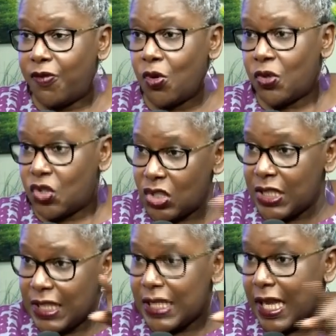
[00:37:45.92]
for
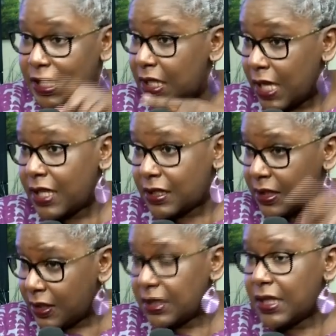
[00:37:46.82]

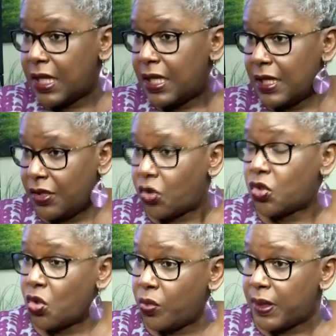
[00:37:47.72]
GENES. It's a day in
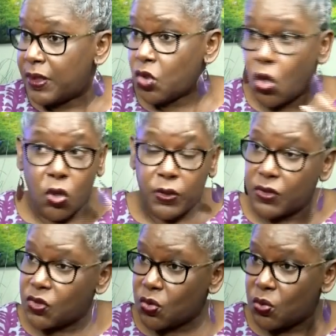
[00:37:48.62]
October that all
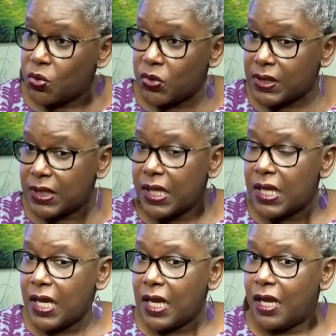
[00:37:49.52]
the schools
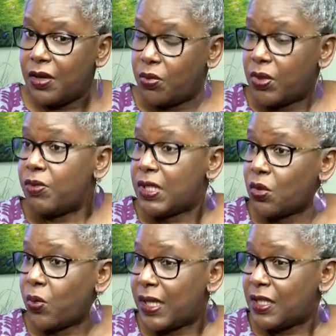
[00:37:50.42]
they
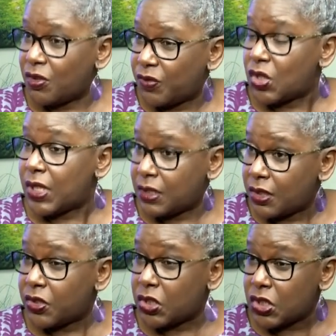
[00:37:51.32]
raise awareness of
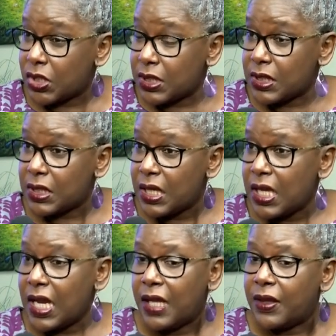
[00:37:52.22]
genetic conditions,
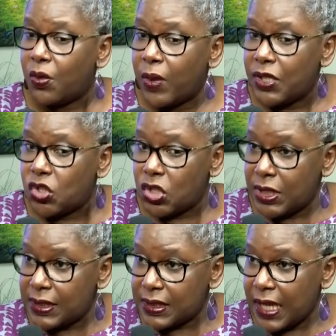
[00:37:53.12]
and they wear
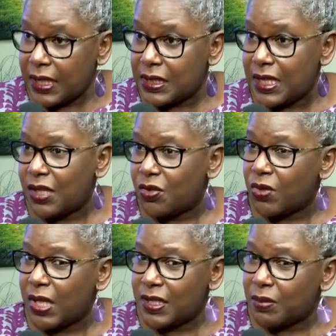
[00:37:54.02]
genes that day
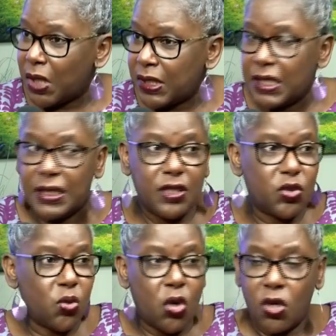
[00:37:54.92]
and raise money. They
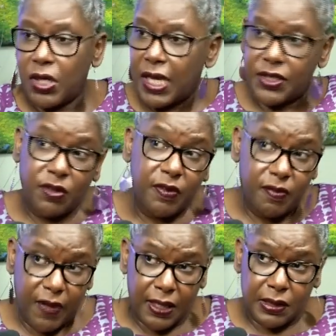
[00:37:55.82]
do all kinds of
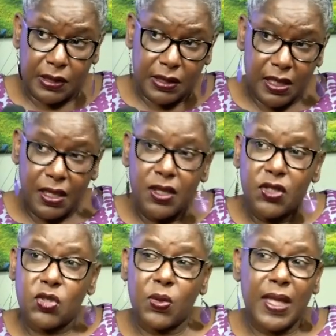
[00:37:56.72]
events.
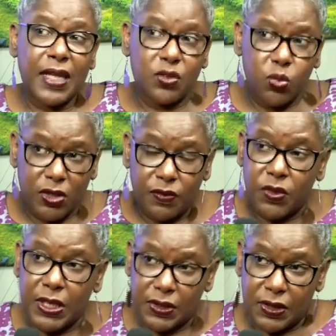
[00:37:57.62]
So that would
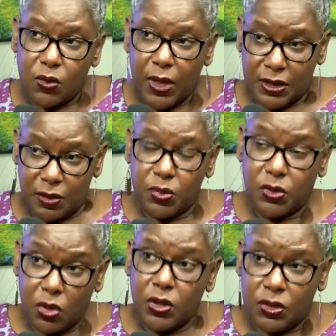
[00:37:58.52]
have raised
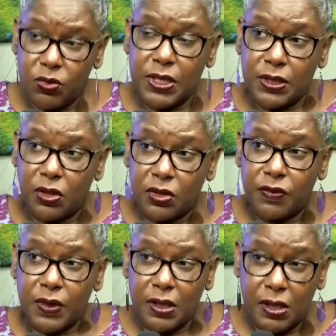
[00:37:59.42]
it raised a
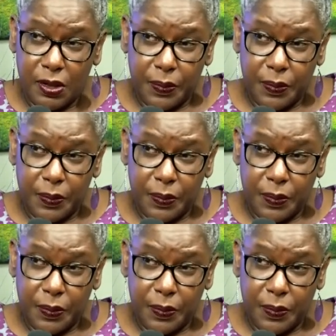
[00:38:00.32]
lot of